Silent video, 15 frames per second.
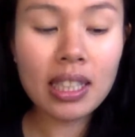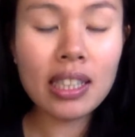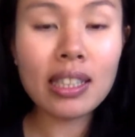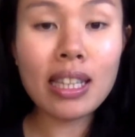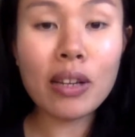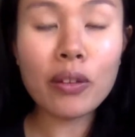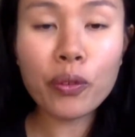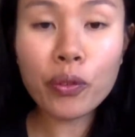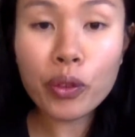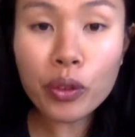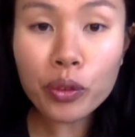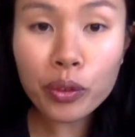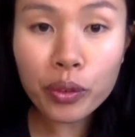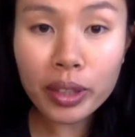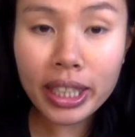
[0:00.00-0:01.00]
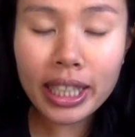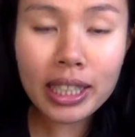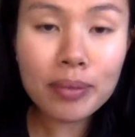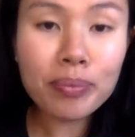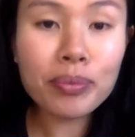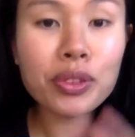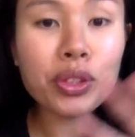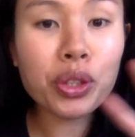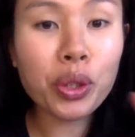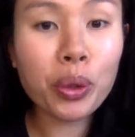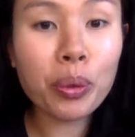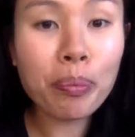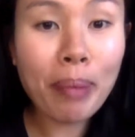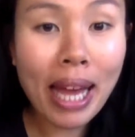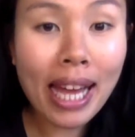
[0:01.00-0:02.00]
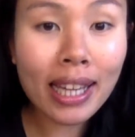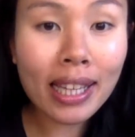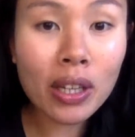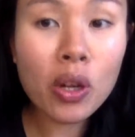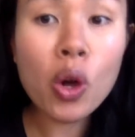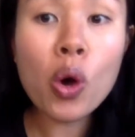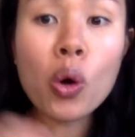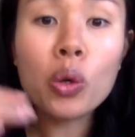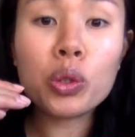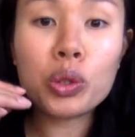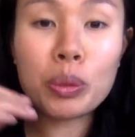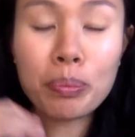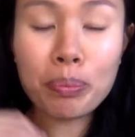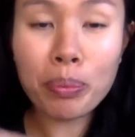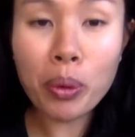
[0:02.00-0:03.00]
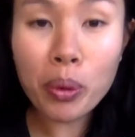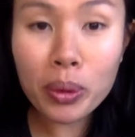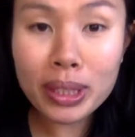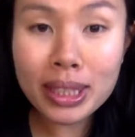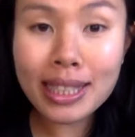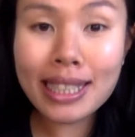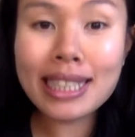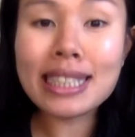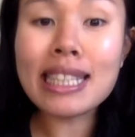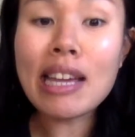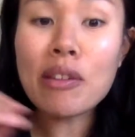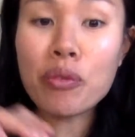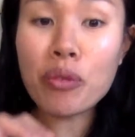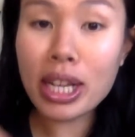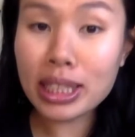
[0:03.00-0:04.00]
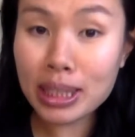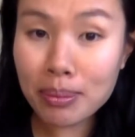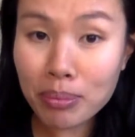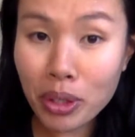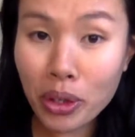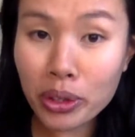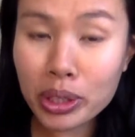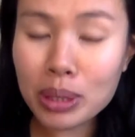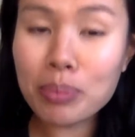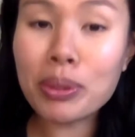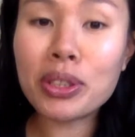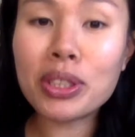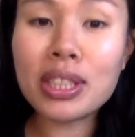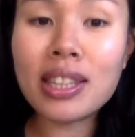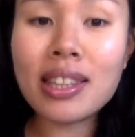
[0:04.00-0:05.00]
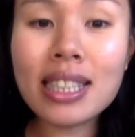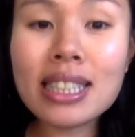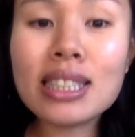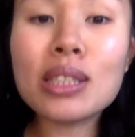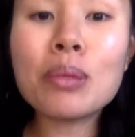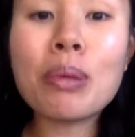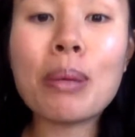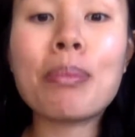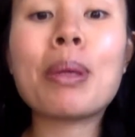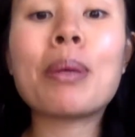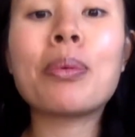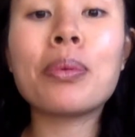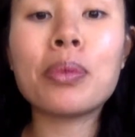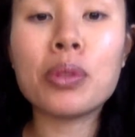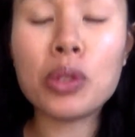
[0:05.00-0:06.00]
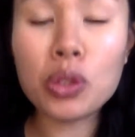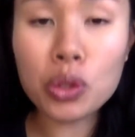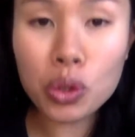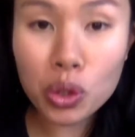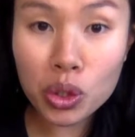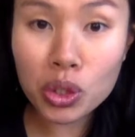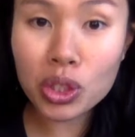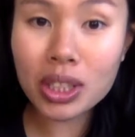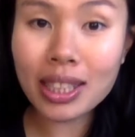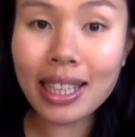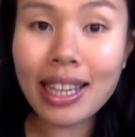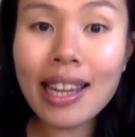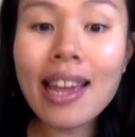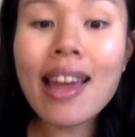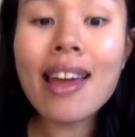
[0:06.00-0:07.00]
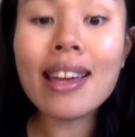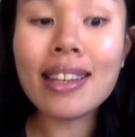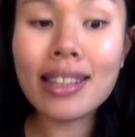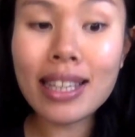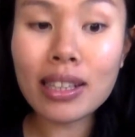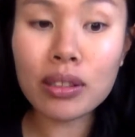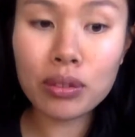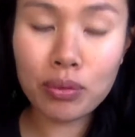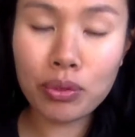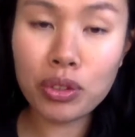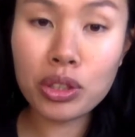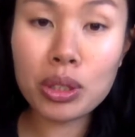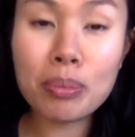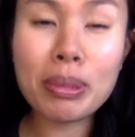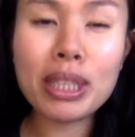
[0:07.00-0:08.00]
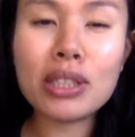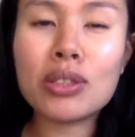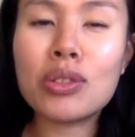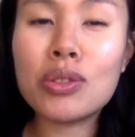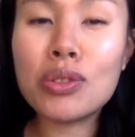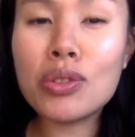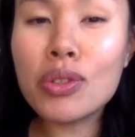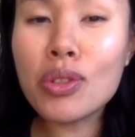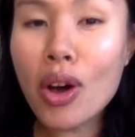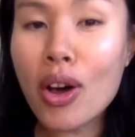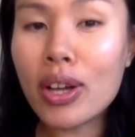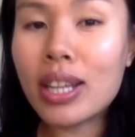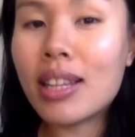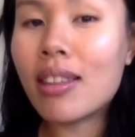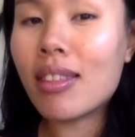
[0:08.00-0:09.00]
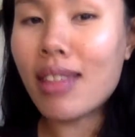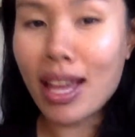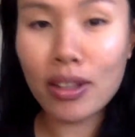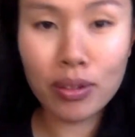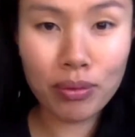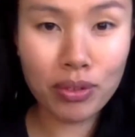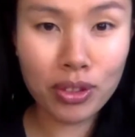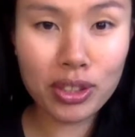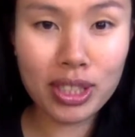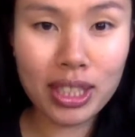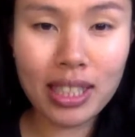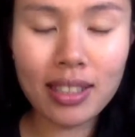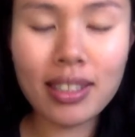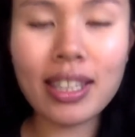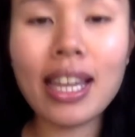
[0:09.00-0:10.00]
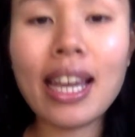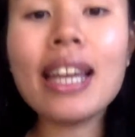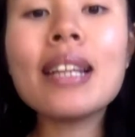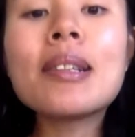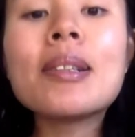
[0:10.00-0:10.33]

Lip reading: Now feel free to go back or to pause this and write some notes, because this is where people usually get confused, but it's not that confusing, okay?